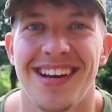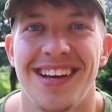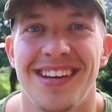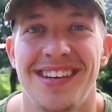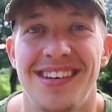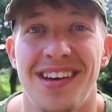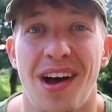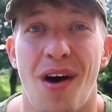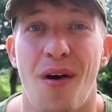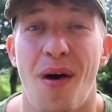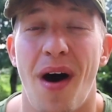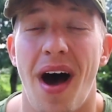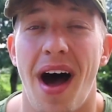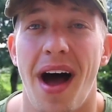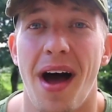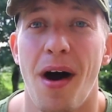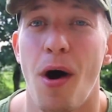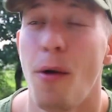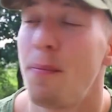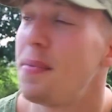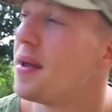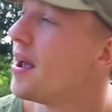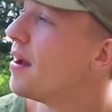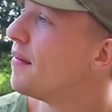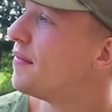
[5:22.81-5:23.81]
So I
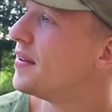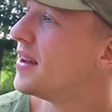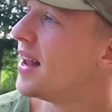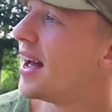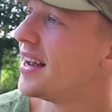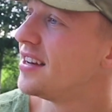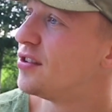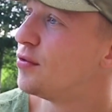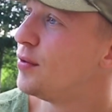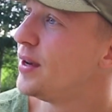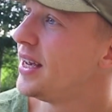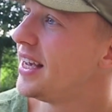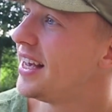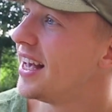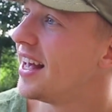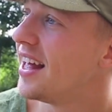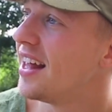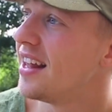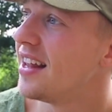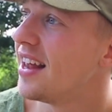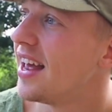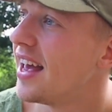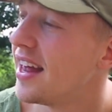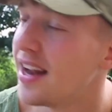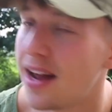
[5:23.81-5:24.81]
hope you have a nice
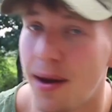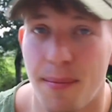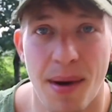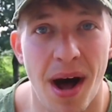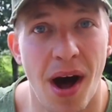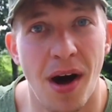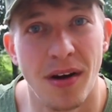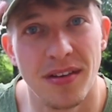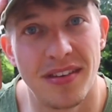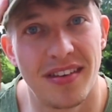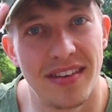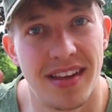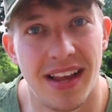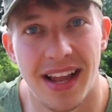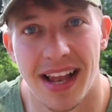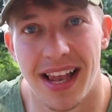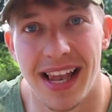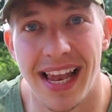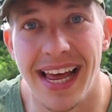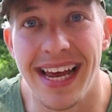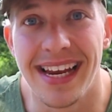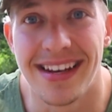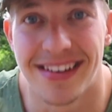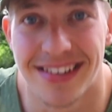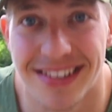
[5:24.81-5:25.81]
weekend and I'm out.
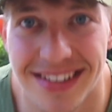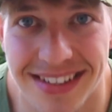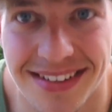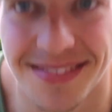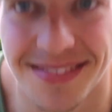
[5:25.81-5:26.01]
Later.